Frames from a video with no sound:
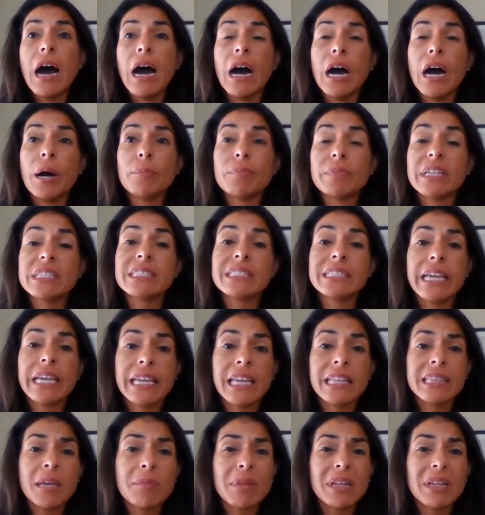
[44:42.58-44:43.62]
It's taking
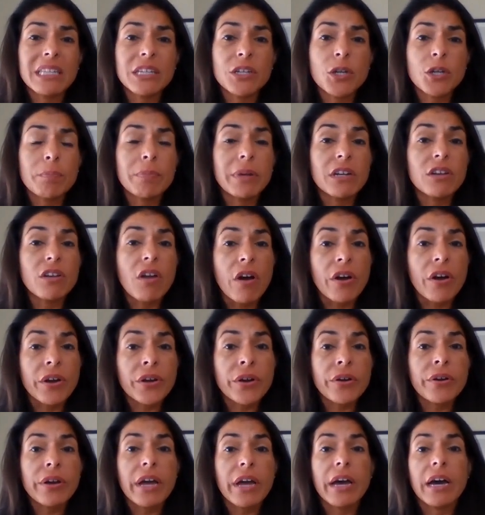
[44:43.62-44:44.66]
them a little bit
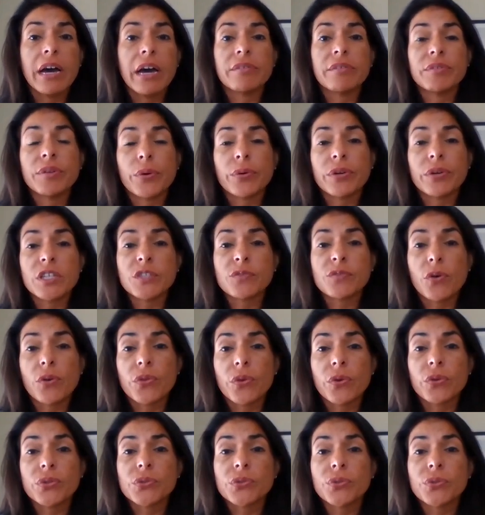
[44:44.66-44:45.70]
longer. I've noticed for
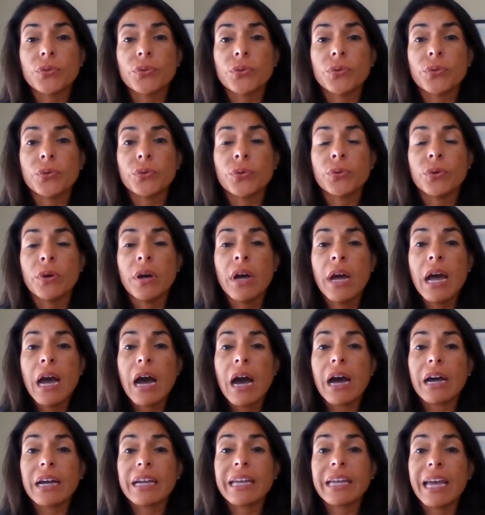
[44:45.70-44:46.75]
those who
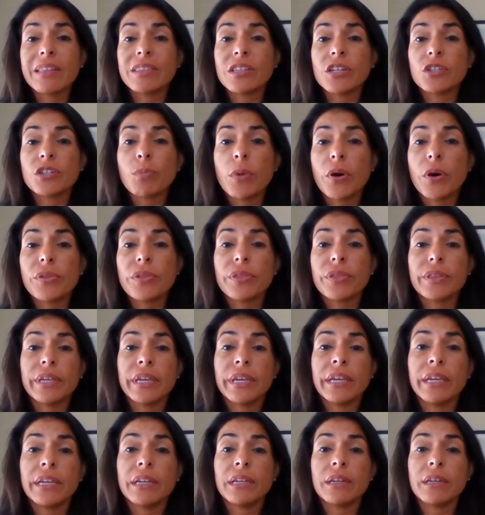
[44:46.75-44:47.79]
get their
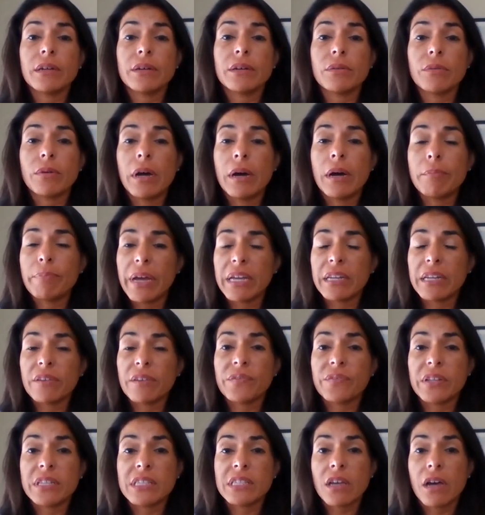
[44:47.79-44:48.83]
monthly
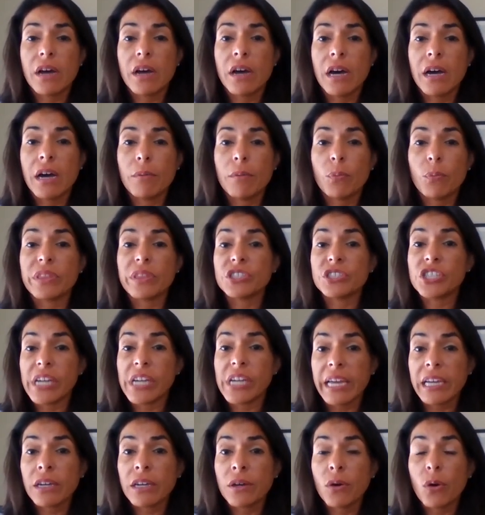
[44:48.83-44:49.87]
benefits with a
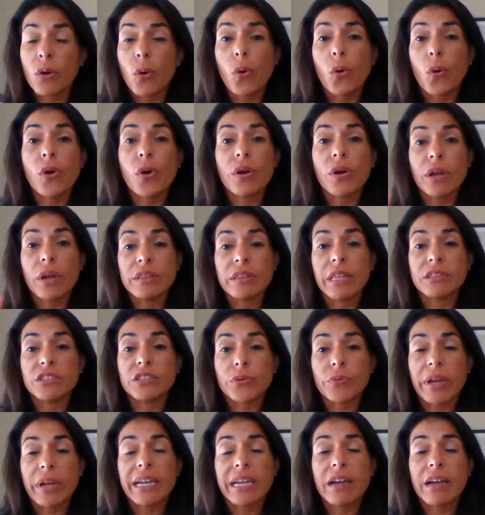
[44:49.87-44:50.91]
check, the direct
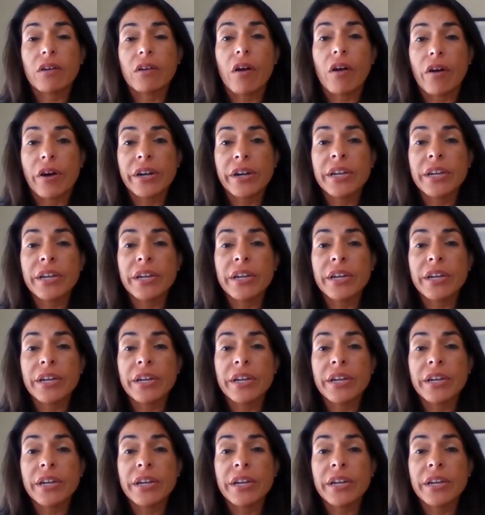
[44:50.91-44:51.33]
card.